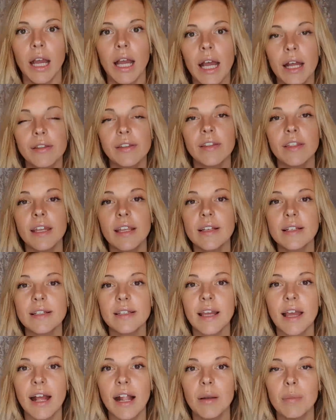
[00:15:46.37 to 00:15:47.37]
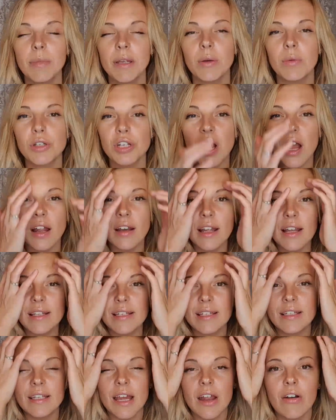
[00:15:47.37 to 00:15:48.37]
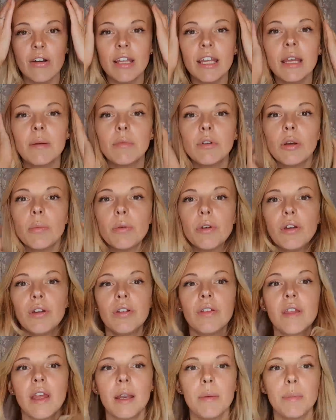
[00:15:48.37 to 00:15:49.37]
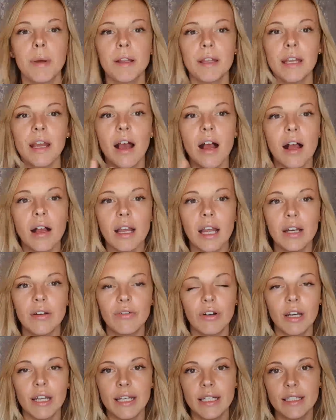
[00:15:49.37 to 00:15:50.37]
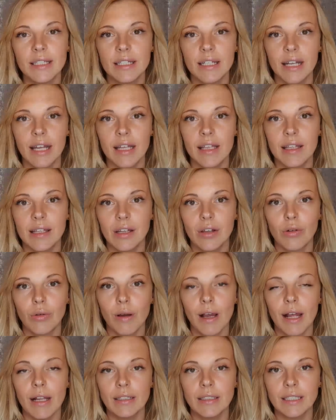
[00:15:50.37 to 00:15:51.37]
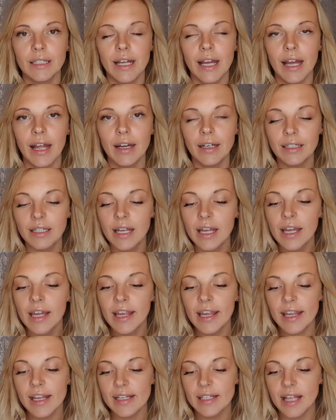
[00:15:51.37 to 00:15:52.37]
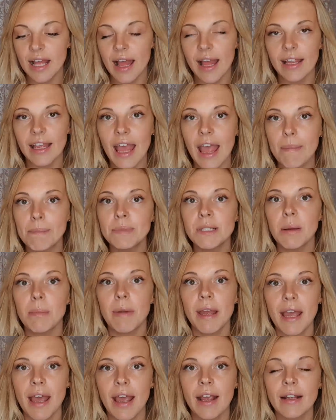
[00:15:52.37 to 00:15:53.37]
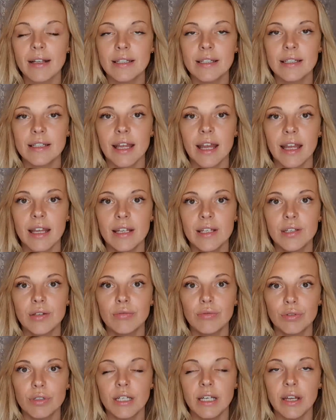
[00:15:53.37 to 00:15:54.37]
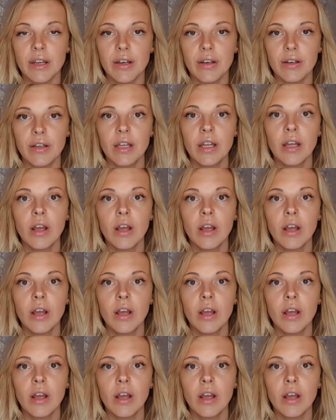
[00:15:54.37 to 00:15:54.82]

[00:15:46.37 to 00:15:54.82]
Other things that help me, which aren't necessarily hypnobirthing, but they are kind of related and I think go hand in hand, is that I kept up my exercise routine,